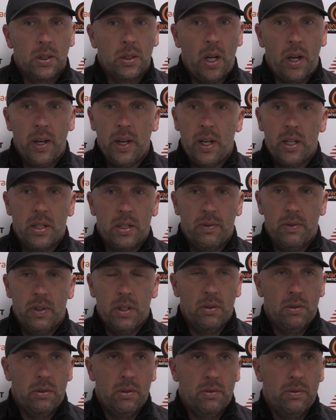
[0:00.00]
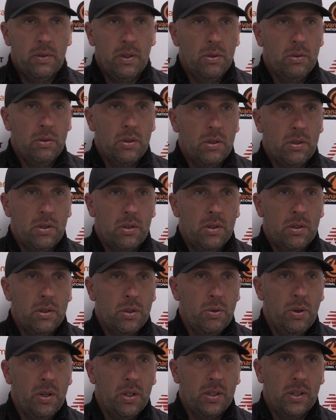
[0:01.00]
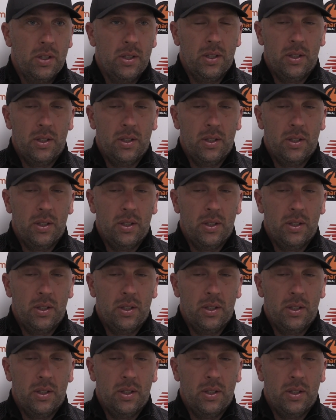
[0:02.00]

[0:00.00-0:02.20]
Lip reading: It's a real good squad,